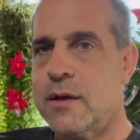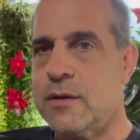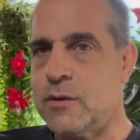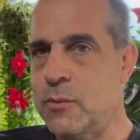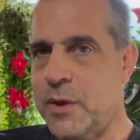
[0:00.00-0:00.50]

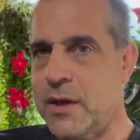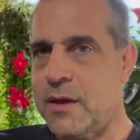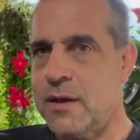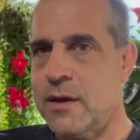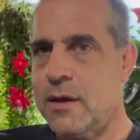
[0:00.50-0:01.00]

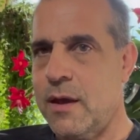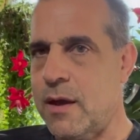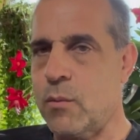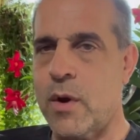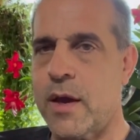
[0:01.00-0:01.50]
U-P,
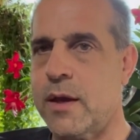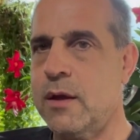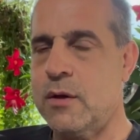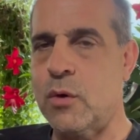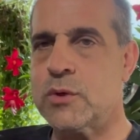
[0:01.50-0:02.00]
N-Y,
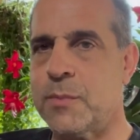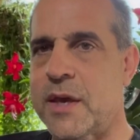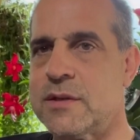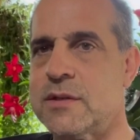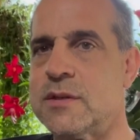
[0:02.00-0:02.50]
no
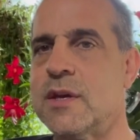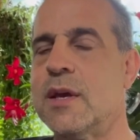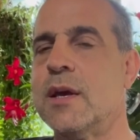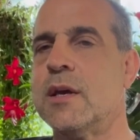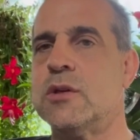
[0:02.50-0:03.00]
spaces.
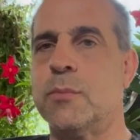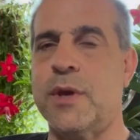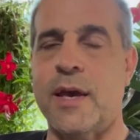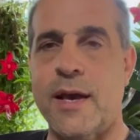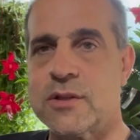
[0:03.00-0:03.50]
You'll
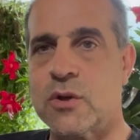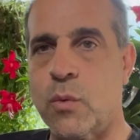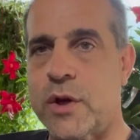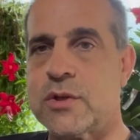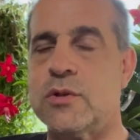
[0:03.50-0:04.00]
be asked a
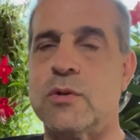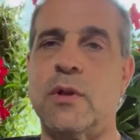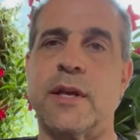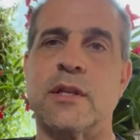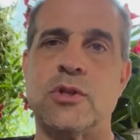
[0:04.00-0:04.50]
question, do you
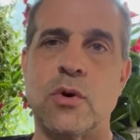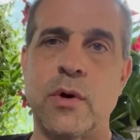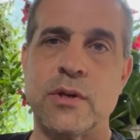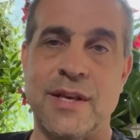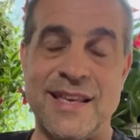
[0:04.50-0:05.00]
like to
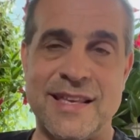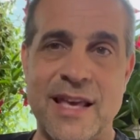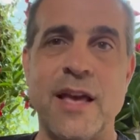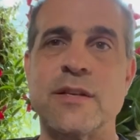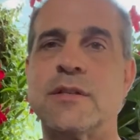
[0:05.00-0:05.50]
join? Hit
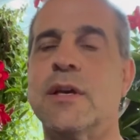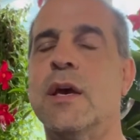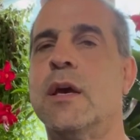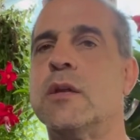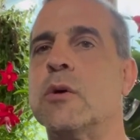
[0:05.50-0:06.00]
yes,
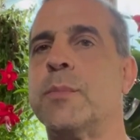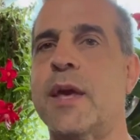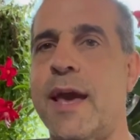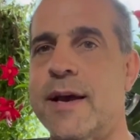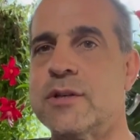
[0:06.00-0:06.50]
and you'll
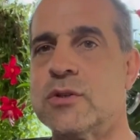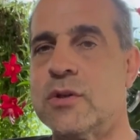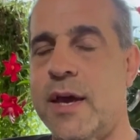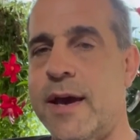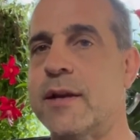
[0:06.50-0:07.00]
be
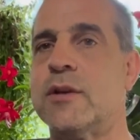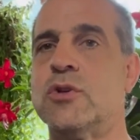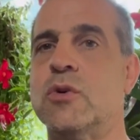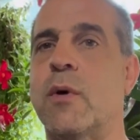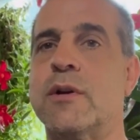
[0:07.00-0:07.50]
added to our